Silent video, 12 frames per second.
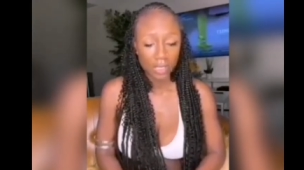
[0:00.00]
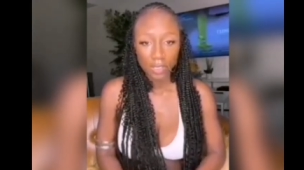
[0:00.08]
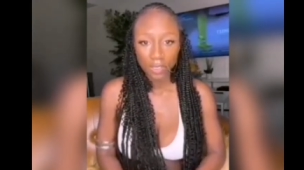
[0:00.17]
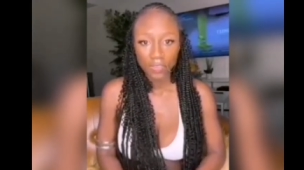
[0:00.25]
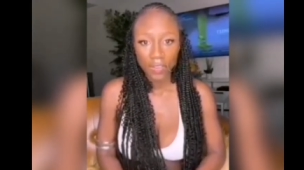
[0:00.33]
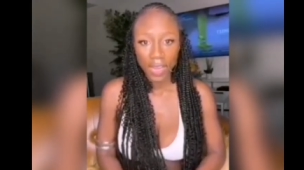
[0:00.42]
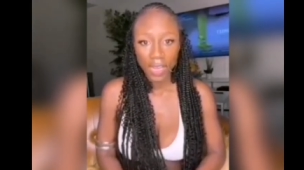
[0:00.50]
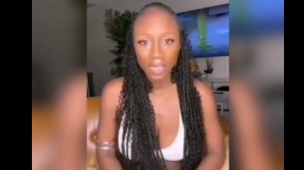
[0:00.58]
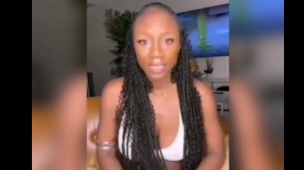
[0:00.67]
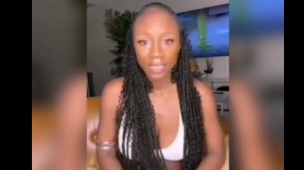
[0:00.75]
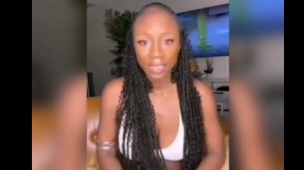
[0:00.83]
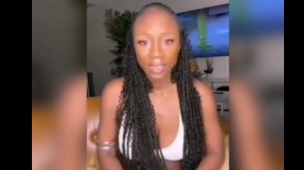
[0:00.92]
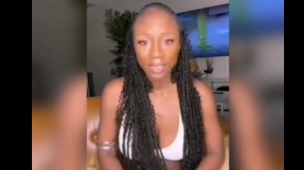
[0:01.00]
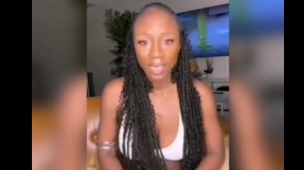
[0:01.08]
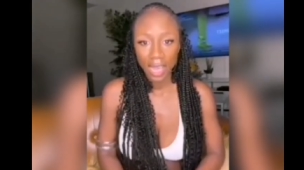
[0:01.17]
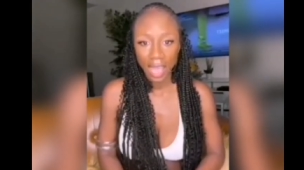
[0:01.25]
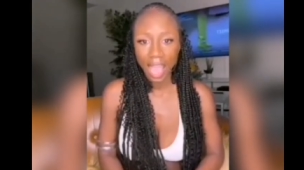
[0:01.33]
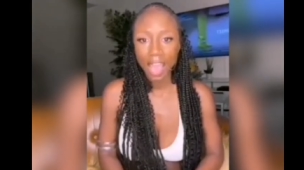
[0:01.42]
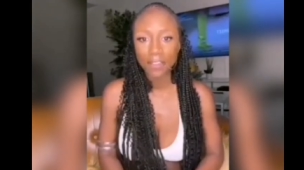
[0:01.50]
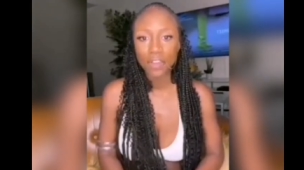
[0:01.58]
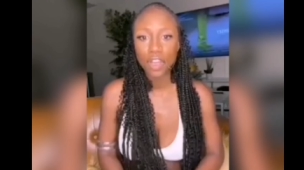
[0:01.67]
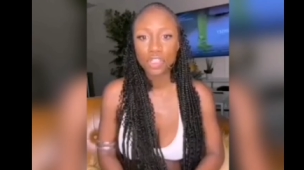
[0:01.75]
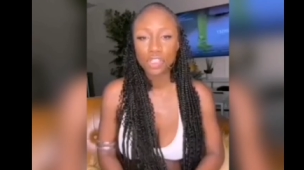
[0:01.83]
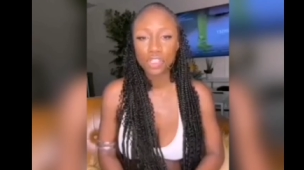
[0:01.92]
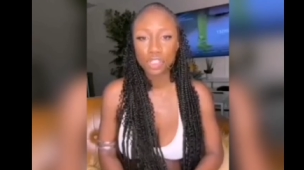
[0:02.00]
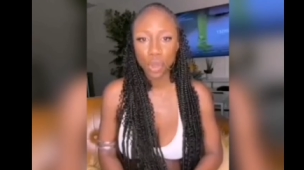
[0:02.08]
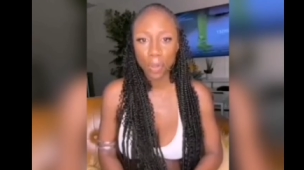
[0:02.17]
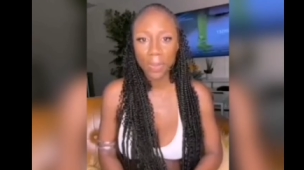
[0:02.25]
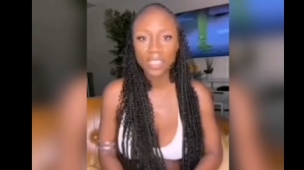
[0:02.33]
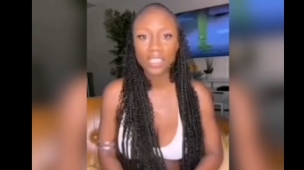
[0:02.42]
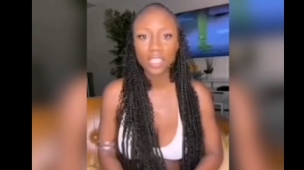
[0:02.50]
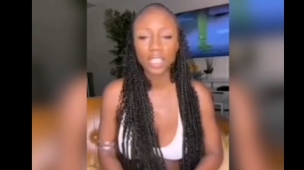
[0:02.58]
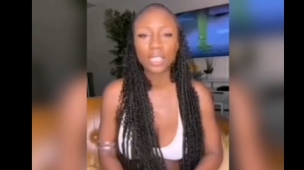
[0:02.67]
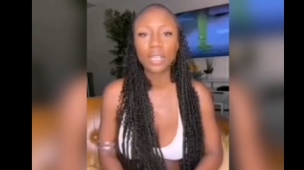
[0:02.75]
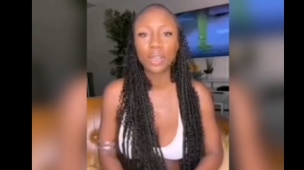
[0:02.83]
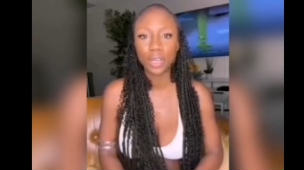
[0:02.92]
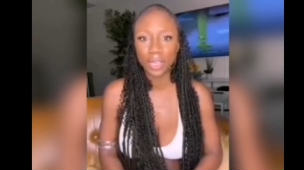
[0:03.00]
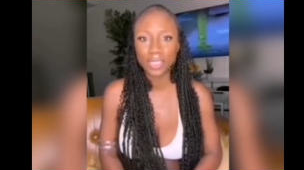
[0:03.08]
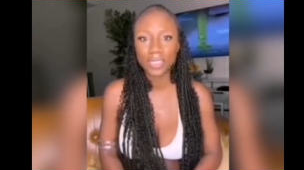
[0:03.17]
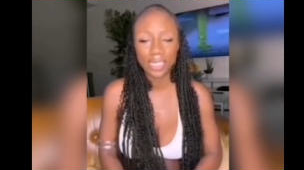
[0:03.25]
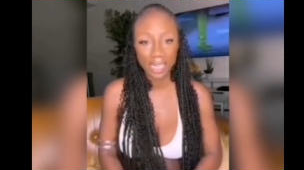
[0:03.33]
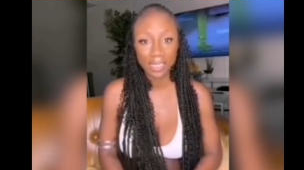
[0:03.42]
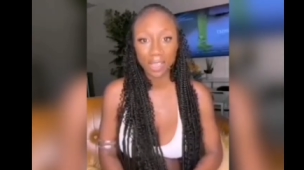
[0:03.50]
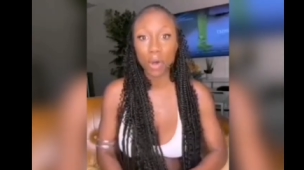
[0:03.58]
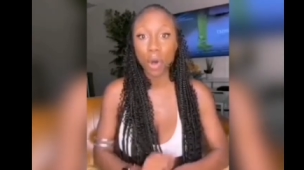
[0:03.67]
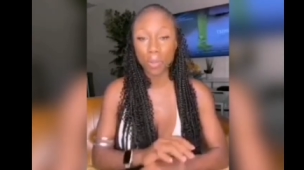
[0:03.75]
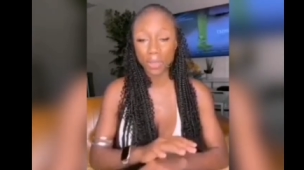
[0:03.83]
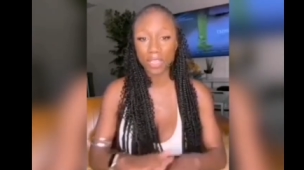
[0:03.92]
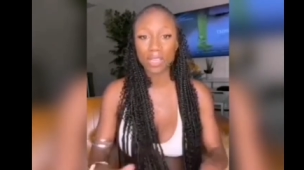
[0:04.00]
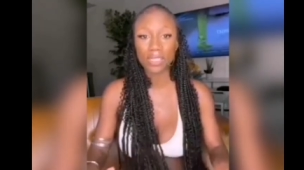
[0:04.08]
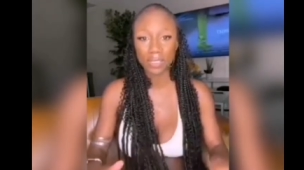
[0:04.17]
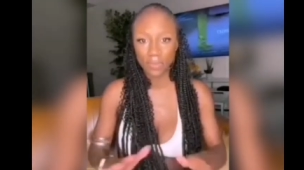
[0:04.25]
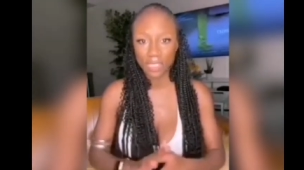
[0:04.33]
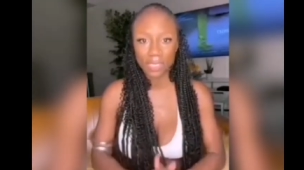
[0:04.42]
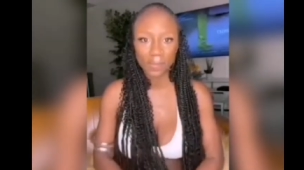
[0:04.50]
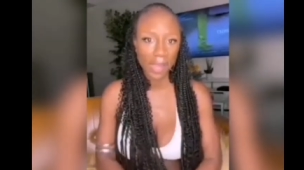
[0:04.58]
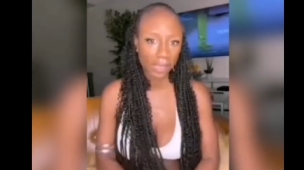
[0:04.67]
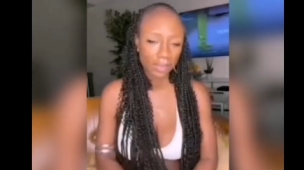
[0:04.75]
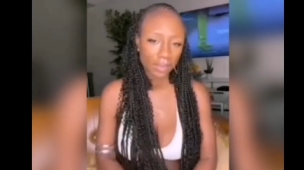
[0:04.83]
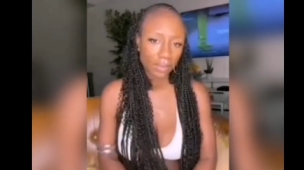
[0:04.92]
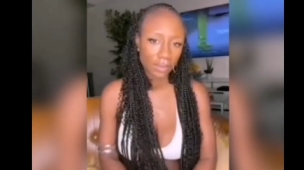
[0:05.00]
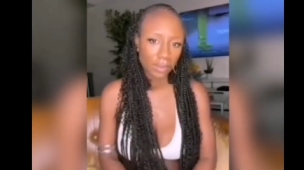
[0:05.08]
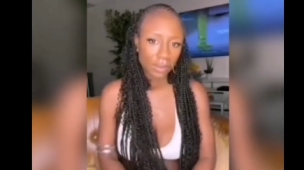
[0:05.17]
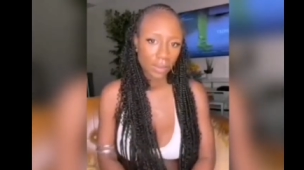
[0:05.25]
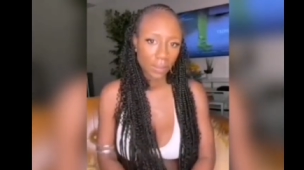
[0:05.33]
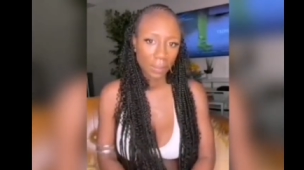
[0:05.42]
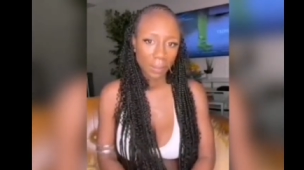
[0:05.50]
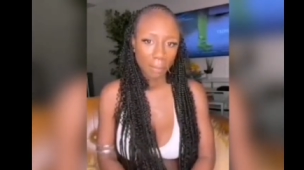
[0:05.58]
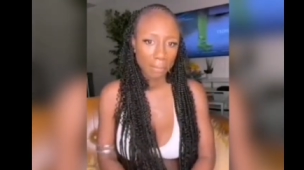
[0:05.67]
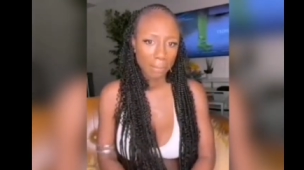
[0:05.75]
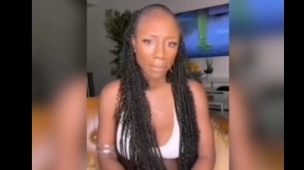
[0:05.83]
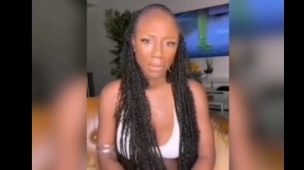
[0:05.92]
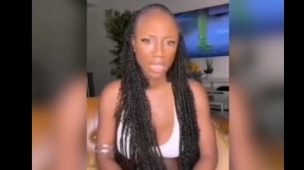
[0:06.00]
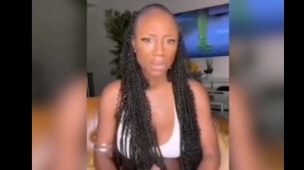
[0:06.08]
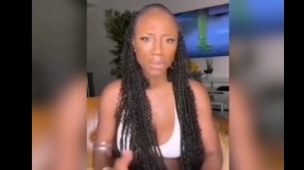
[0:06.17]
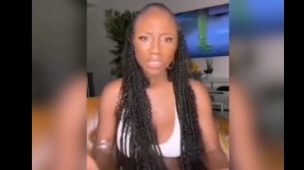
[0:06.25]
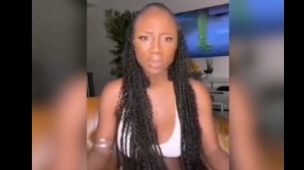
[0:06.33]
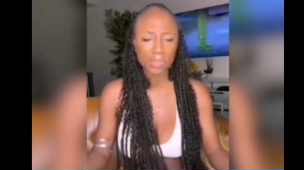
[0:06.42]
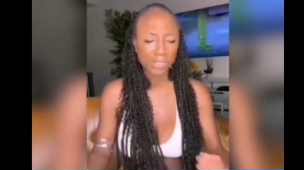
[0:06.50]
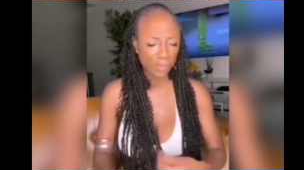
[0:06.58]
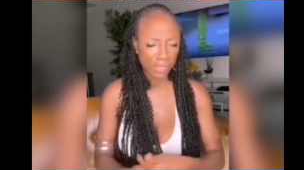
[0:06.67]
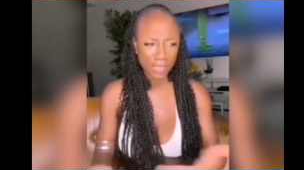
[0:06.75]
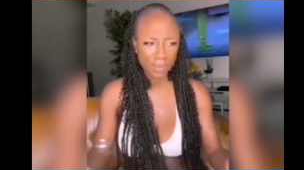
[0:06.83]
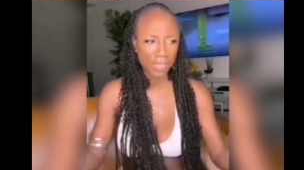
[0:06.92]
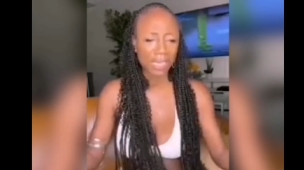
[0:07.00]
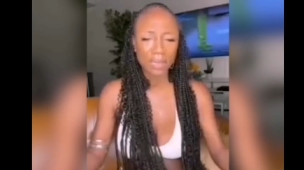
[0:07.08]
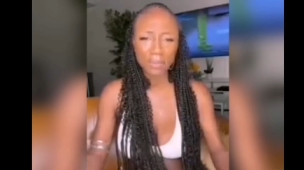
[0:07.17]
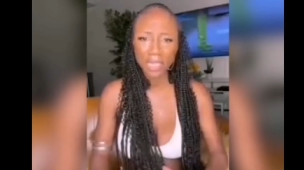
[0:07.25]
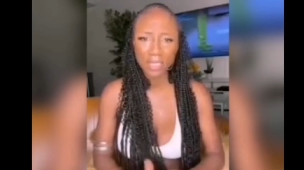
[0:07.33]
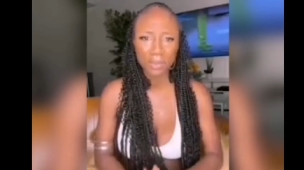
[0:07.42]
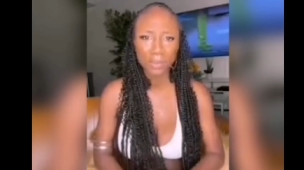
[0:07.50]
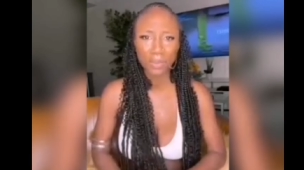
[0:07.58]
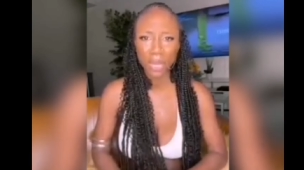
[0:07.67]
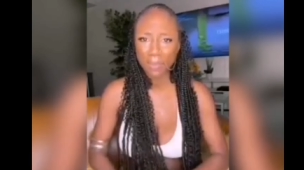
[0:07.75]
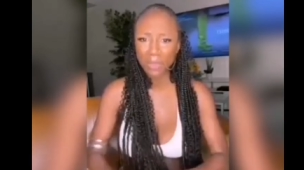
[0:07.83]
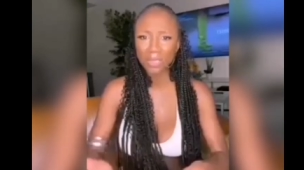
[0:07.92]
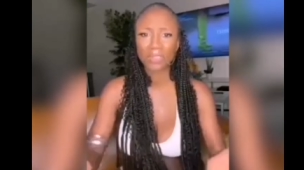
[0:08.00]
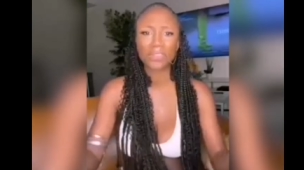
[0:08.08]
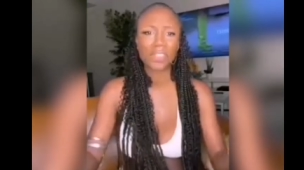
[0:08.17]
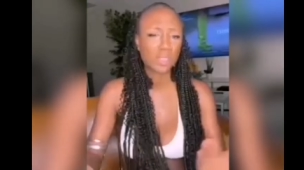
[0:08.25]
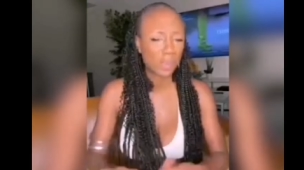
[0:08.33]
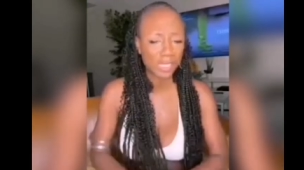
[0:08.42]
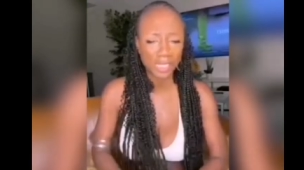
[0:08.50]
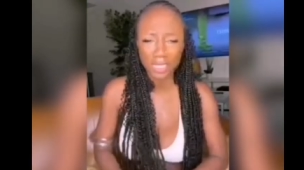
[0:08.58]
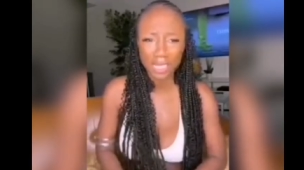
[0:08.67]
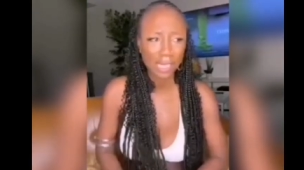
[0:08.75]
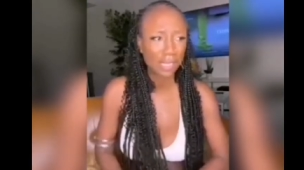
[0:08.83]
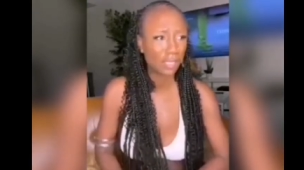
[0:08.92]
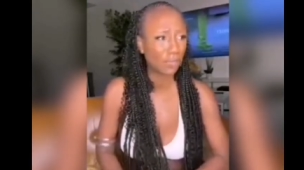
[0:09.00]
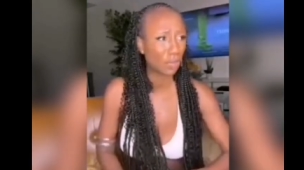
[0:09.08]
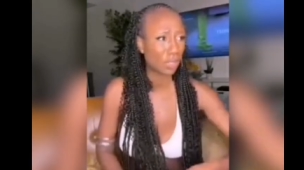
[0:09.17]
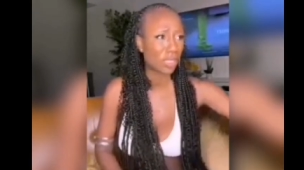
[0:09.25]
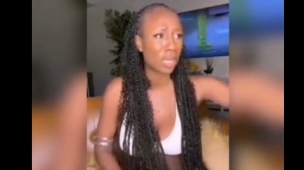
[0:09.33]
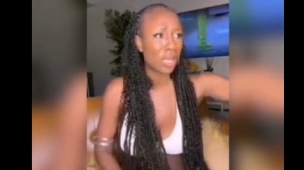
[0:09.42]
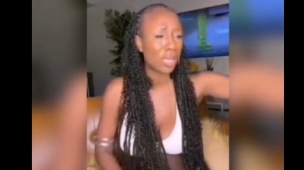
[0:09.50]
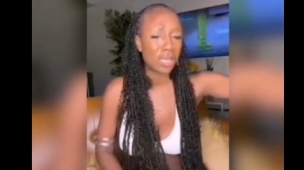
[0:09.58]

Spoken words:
So far, I have so much in lawyer debt, all because of this man. It was supposed to be something amicable. I'm not the first person to get a divorce.